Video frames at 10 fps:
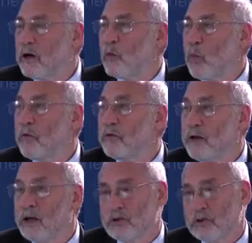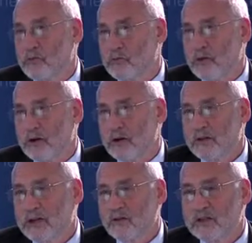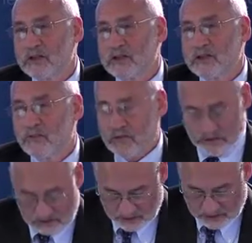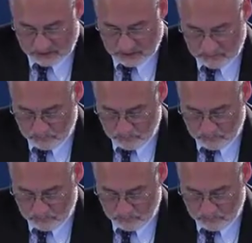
Wealth and Nation, that was written in 1776,